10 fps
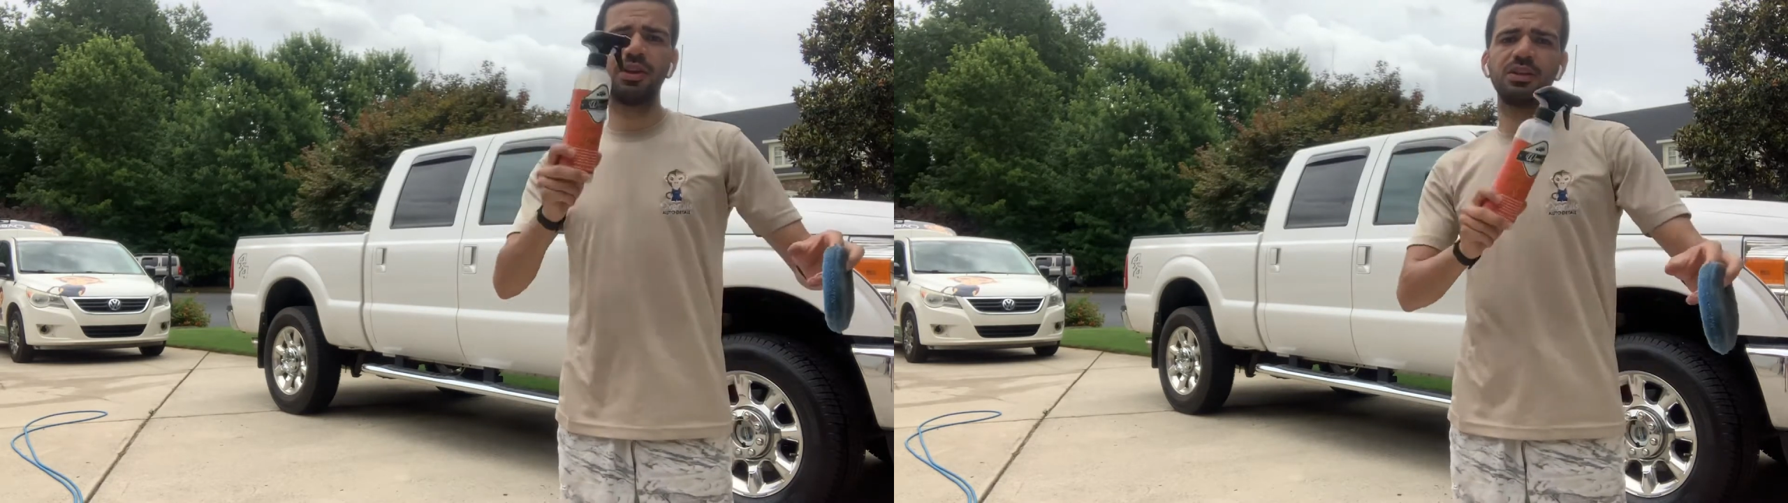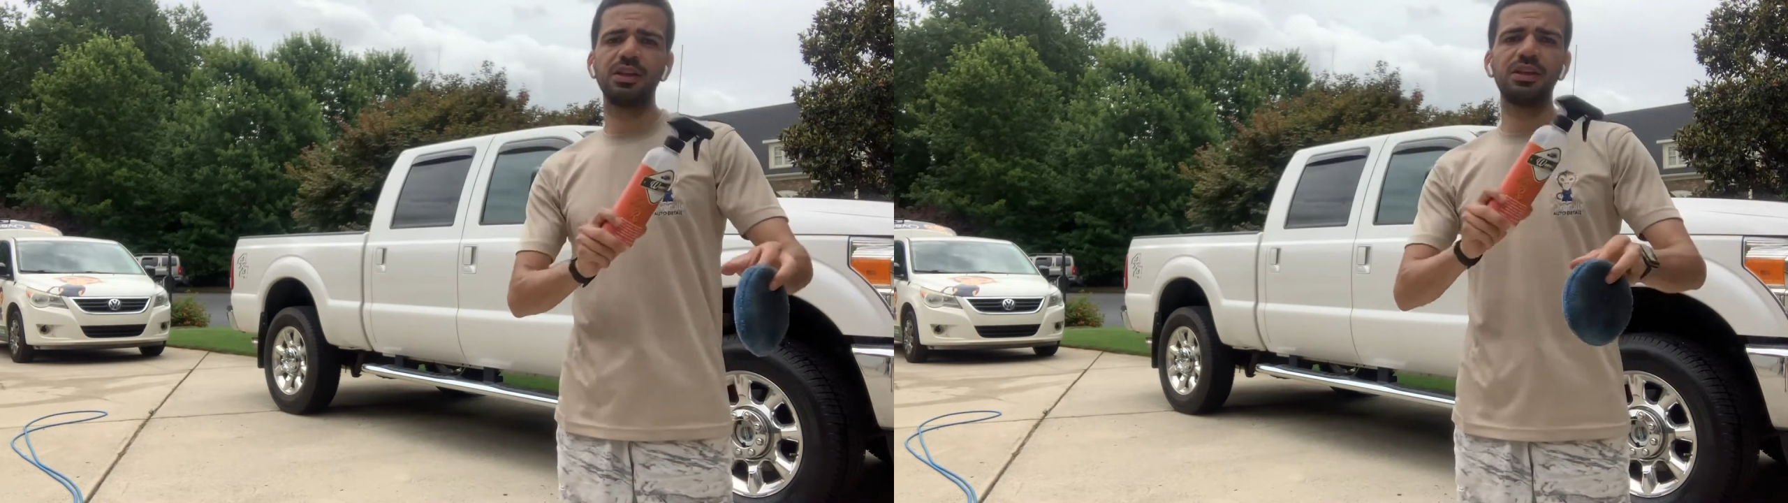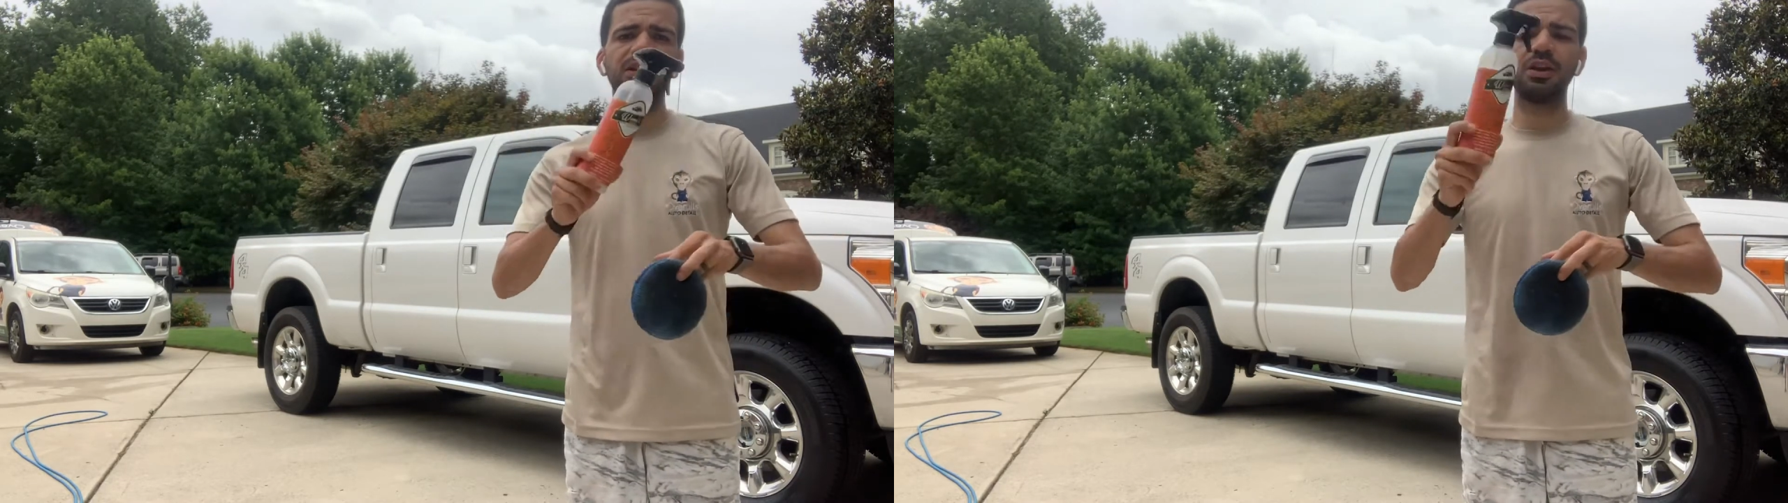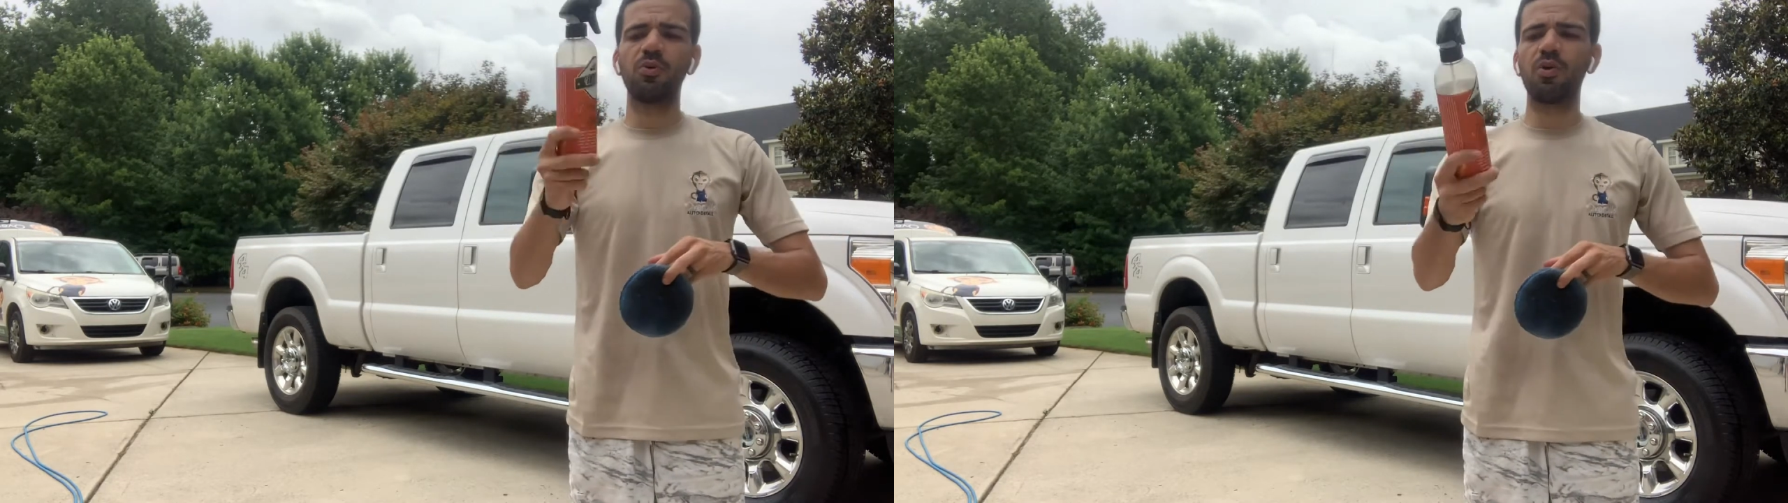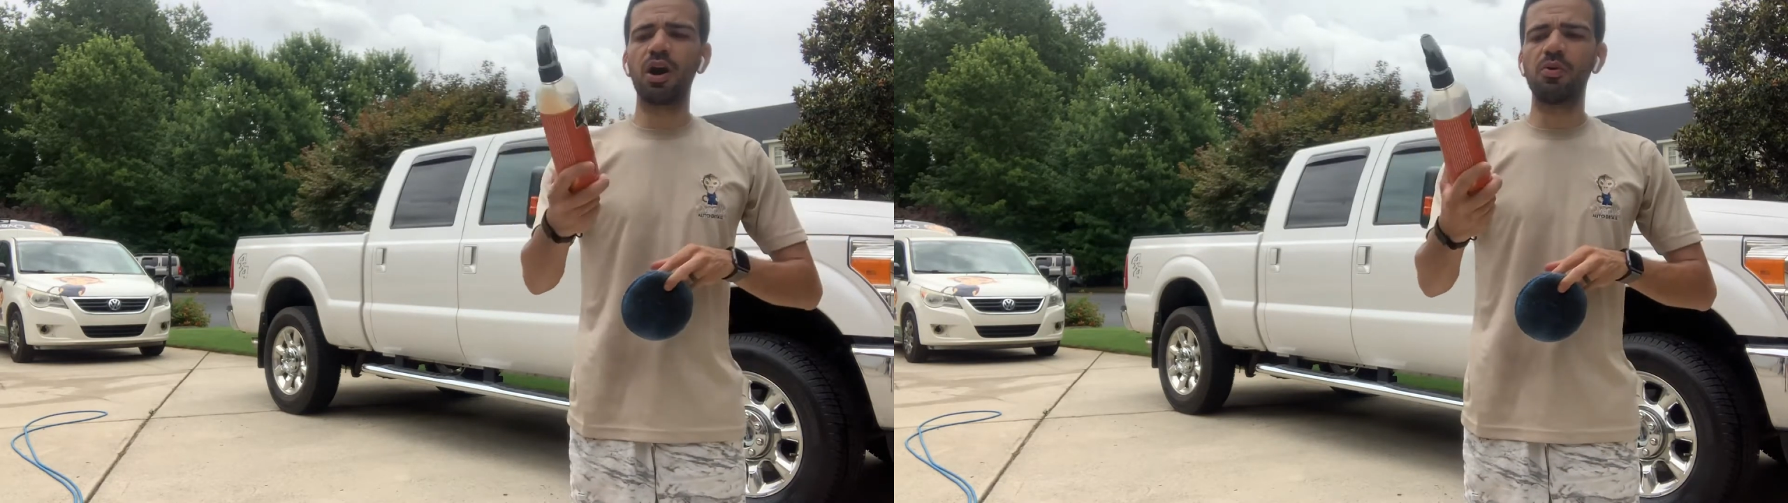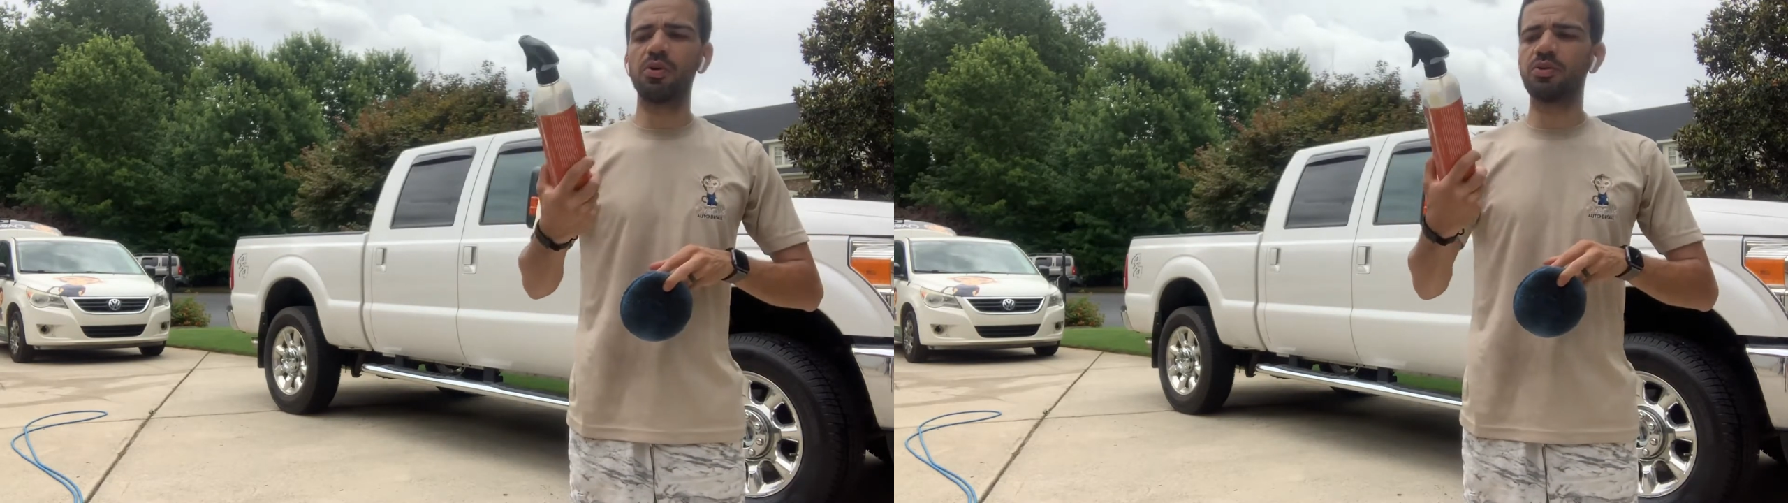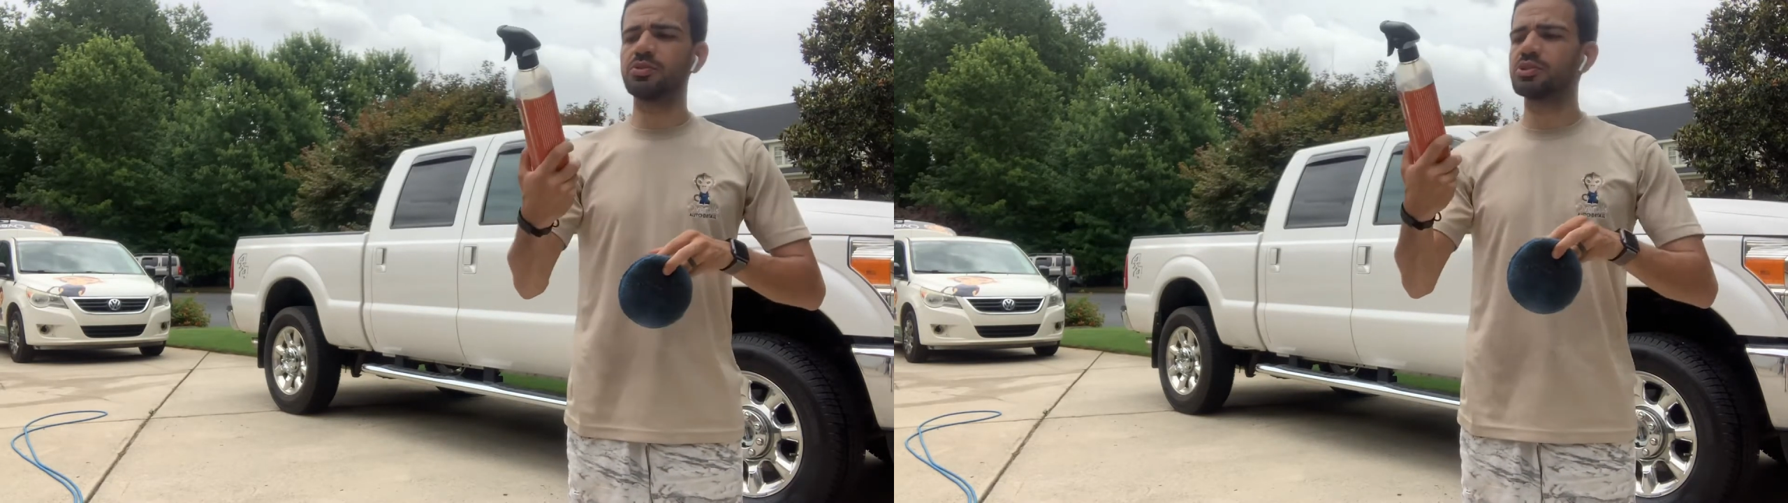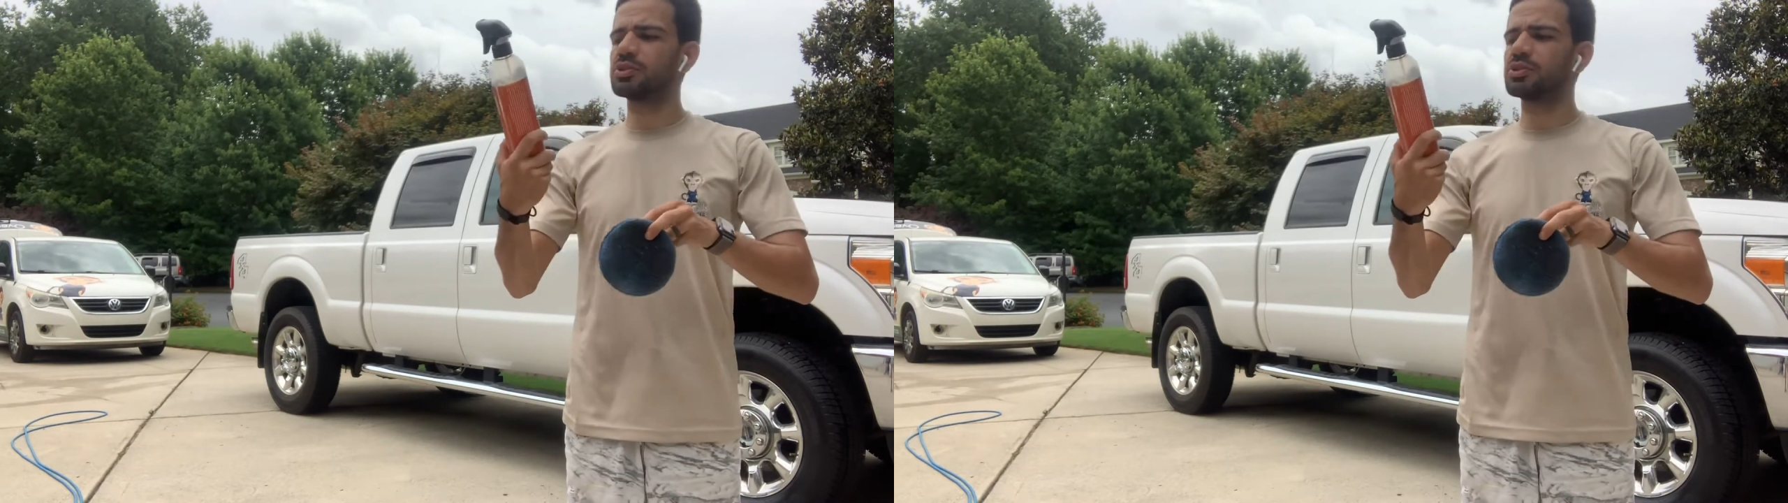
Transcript: the Wowos